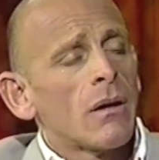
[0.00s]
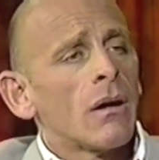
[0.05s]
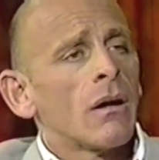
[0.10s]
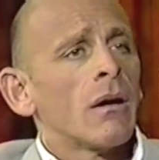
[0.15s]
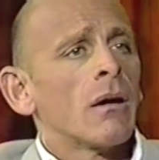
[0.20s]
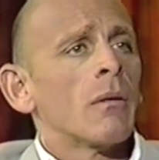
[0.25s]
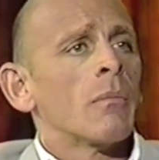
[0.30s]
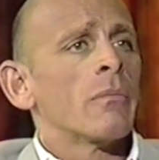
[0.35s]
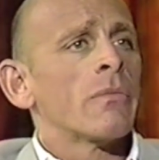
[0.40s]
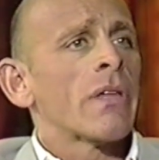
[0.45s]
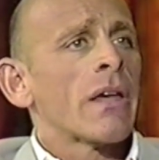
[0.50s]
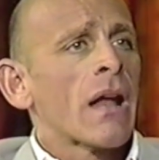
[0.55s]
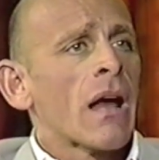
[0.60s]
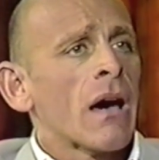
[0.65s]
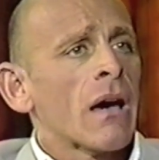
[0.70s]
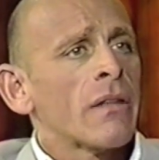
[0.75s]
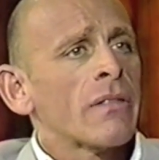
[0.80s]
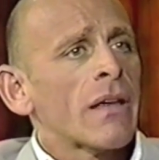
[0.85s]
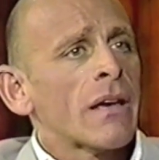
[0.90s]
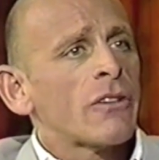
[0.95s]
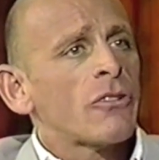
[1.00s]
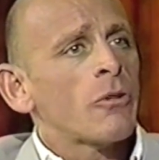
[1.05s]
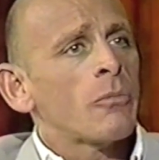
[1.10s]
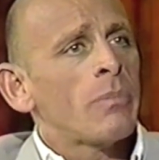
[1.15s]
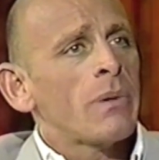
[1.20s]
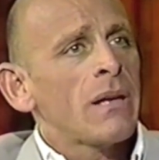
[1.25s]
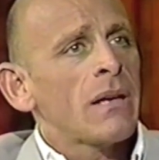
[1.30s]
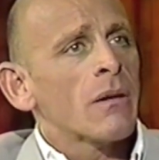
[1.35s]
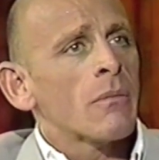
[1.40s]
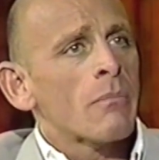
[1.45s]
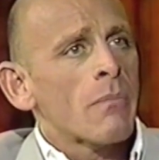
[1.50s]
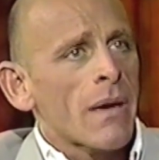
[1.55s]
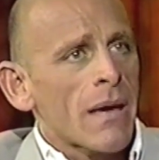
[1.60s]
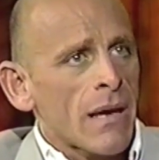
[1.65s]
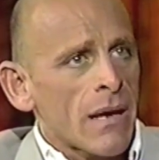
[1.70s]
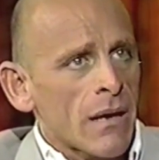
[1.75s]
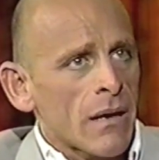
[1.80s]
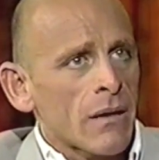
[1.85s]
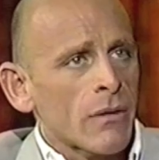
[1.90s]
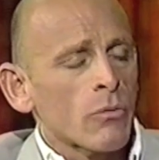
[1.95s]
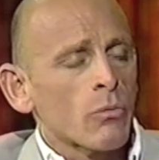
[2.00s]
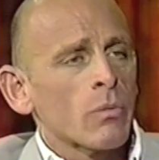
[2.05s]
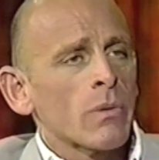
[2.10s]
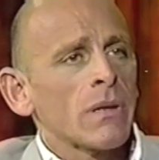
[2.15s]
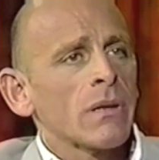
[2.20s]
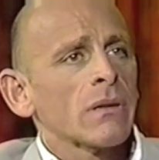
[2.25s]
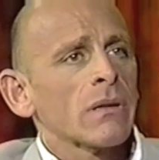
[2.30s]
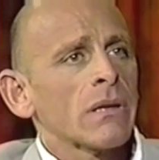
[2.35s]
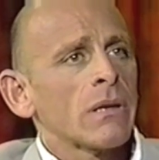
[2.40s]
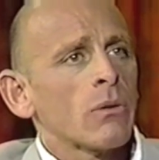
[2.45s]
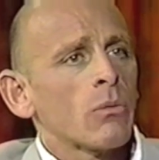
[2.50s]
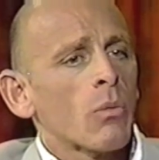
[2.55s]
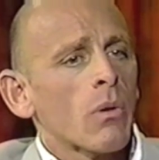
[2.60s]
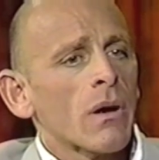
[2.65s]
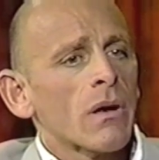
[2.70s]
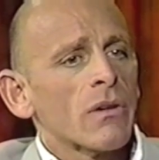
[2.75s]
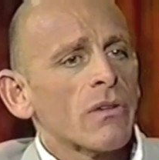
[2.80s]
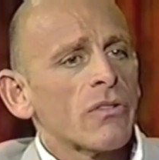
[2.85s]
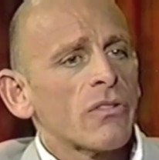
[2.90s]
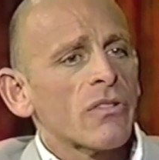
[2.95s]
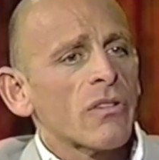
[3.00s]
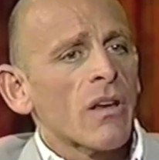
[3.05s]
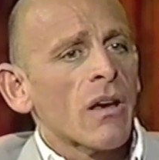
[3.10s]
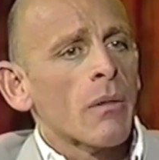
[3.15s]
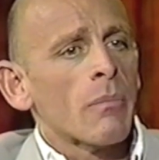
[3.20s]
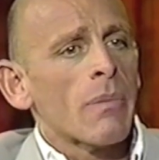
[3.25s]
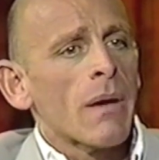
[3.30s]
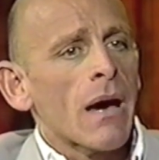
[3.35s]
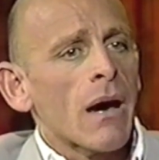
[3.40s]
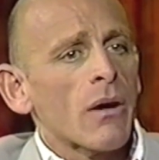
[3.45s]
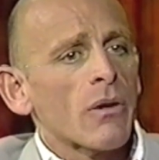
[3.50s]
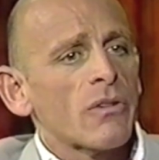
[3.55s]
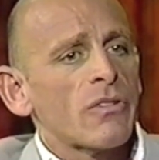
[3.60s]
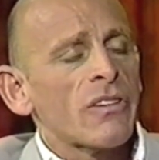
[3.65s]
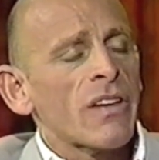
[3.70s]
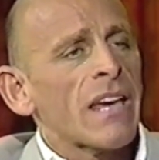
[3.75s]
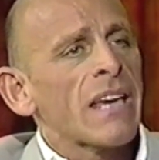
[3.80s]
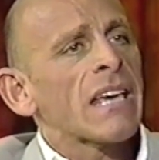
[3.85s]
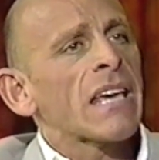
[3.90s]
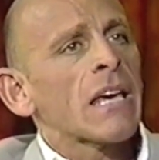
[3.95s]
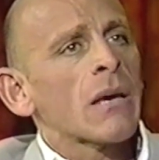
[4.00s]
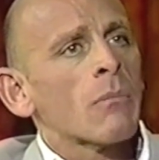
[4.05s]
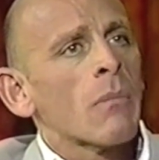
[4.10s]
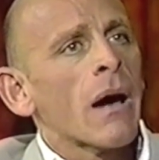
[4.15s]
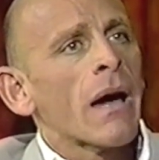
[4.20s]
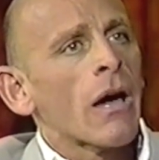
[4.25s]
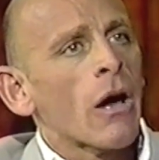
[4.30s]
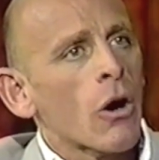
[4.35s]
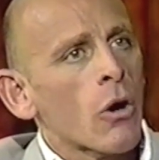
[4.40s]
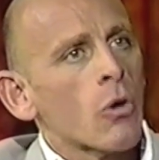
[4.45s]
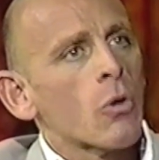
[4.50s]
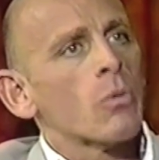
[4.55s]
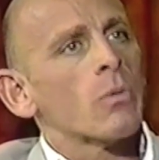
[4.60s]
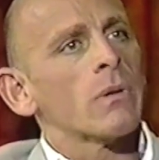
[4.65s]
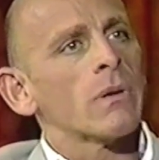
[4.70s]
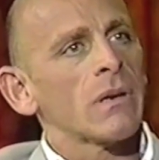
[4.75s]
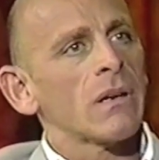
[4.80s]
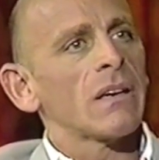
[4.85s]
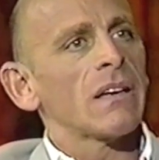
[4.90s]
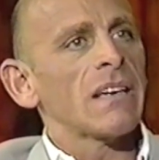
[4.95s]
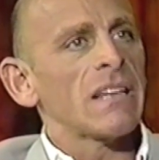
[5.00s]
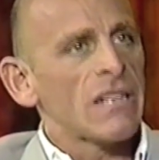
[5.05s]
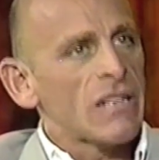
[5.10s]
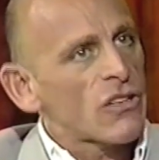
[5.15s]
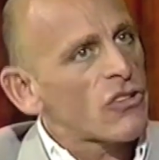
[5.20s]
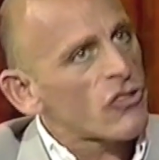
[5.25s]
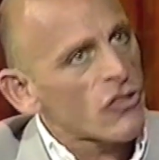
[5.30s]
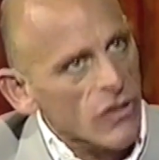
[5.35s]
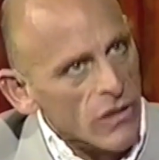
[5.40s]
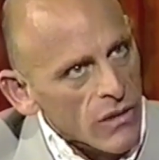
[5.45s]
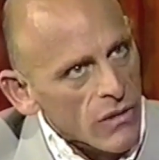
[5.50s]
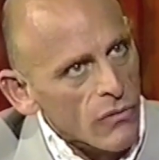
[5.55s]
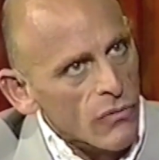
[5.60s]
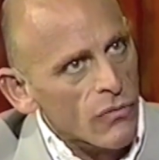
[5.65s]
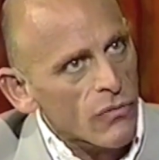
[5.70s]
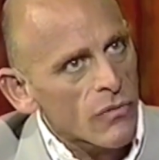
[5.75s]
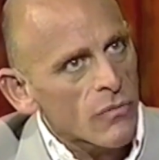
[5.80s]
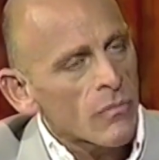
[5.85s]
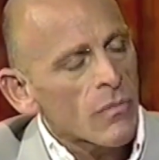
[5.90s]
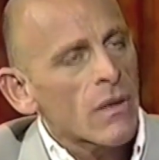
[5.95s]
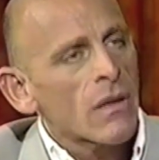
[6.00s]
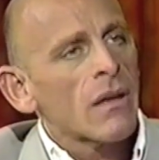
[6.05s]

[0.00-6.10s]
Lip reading: That to be a man really was about taking my own initiative